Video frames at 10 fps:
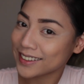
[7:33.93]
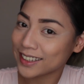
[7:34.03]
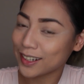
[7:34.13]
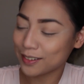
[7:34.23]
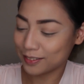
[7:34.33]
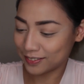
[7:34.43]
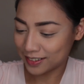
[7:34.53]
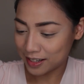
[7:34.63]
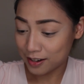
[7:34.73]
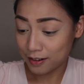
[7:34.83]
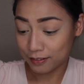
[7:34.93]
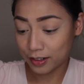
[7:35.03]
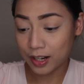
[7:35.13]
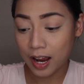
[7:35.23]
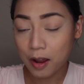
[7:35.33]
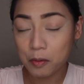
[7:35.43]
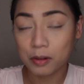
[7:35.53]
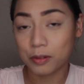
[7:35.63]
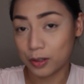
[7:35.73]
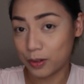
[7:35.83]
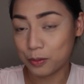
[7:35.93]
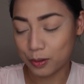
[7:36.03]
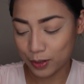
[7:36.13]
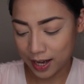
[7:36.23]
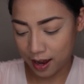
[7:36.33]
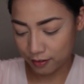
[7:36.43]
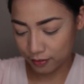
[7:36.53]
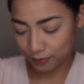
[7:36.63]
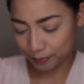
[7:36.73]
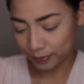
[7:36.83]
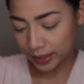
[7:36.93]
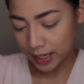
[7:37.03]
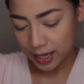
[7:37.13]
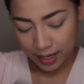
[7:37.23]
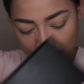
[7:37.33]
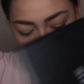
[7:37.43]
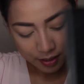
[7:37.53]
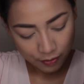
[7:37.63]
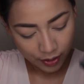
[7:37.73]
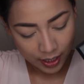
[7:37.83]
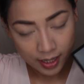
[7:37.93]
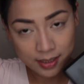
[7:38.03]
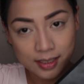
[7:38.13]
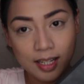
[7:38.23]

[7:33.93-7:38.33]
So for now, we'll work with what we have. Anyways,